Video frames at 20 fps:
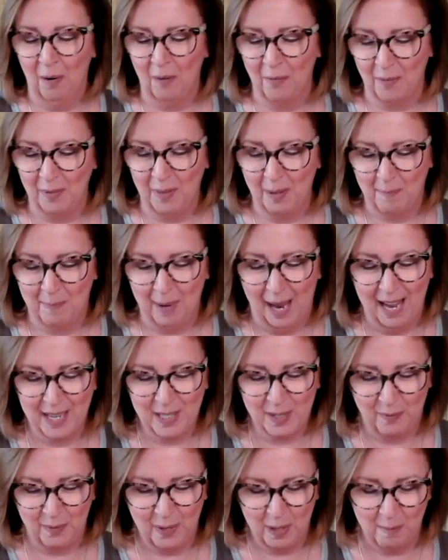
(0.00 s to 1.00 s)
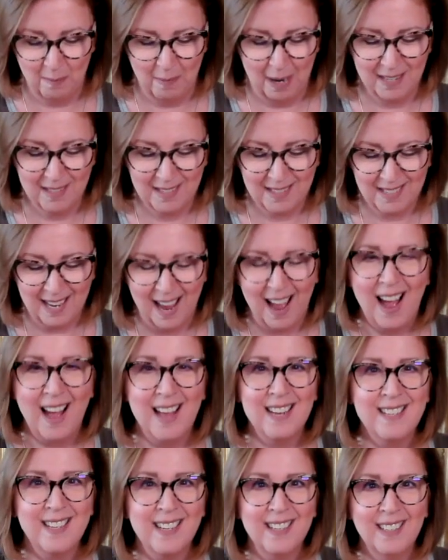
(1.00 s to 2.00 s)
over the past few months
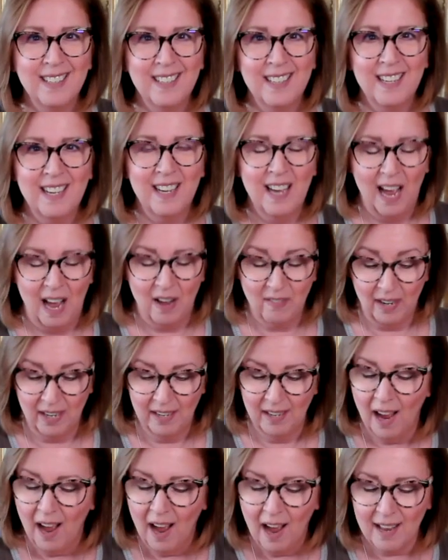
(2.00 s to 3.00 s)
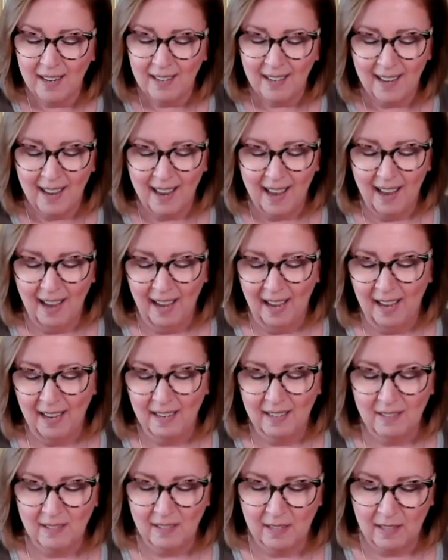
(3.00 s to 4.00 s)
sad have i not
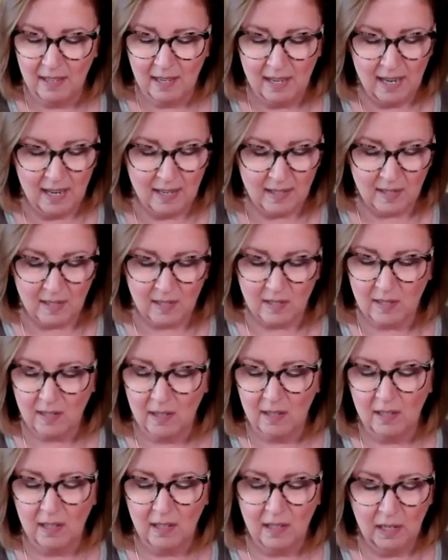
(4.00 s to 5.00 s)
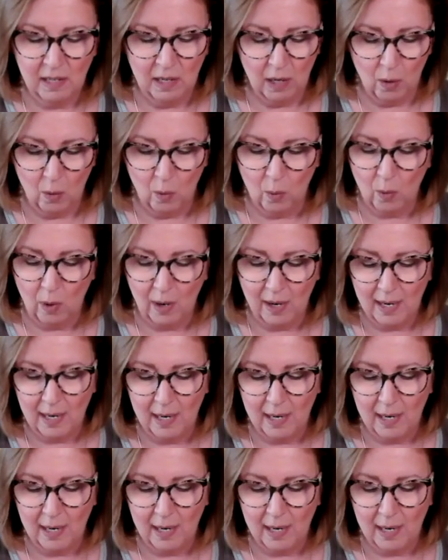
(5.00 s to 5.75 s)
and it's you know